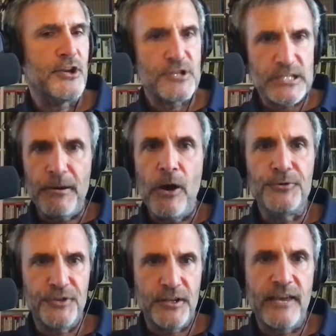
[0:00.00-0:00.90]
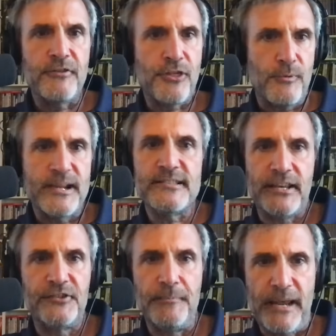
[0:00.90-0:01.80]
you know, you're supposed to give a
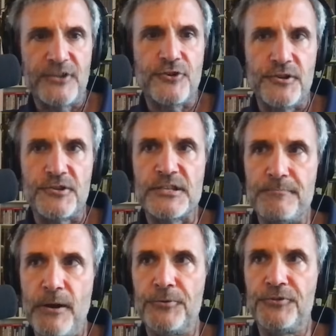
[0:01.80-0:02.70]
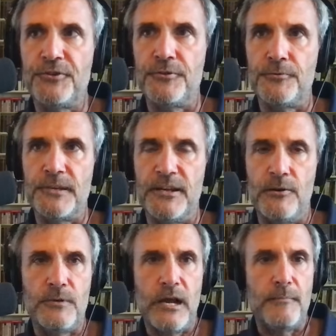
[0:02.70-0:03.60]
360 picture. You're supposed
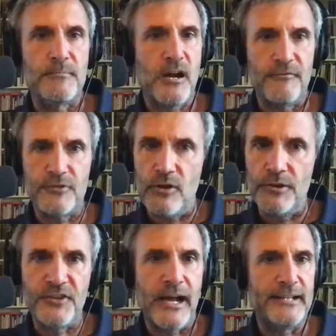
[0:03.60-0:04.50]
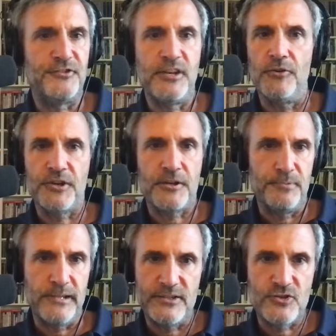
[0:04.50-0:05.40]
to, you know, um, cover all sides, tell
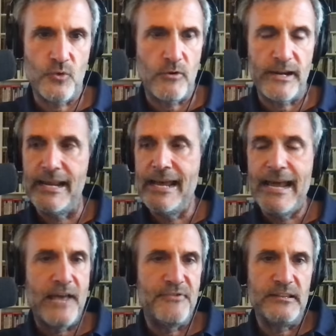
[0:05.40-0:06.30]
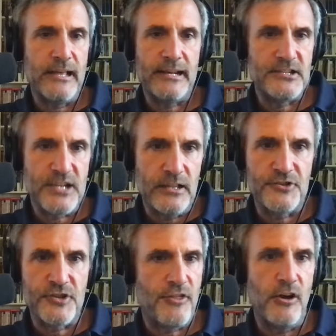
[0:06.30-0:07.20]
the complete story, and then let
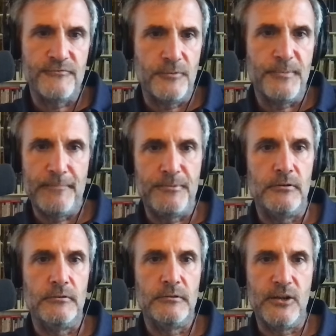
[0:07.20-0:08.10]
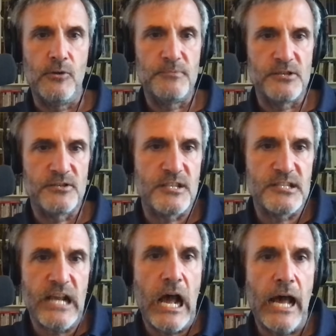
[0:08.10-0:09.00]
intelligent, thoughtful people, you know,
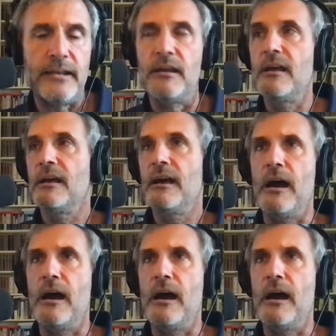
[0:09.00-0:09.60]
d- decide.